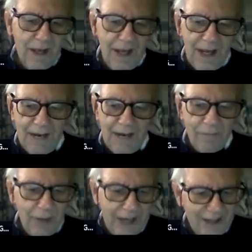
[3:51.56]
And we
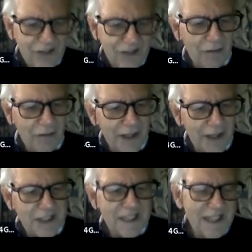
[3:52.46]

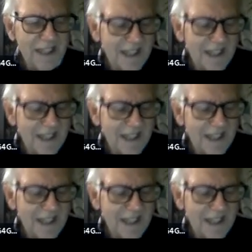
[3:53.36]
traversed,